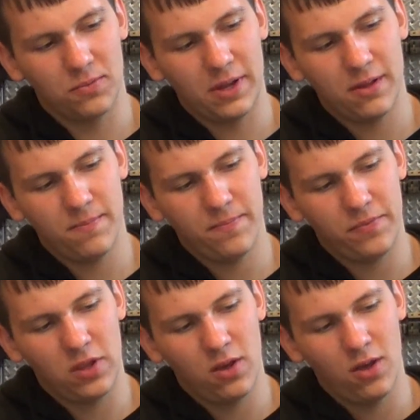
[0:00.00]
rail
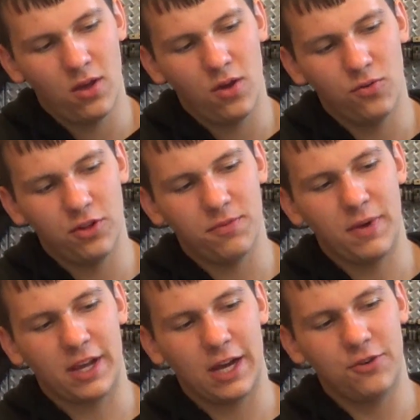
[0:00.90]
with
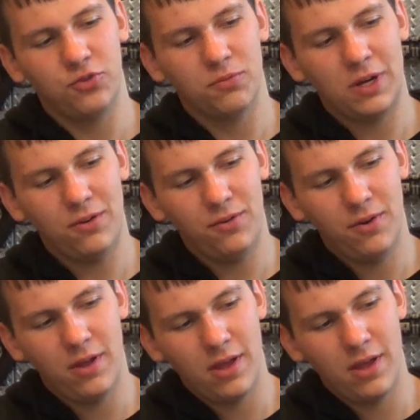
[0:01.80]
my contour mount,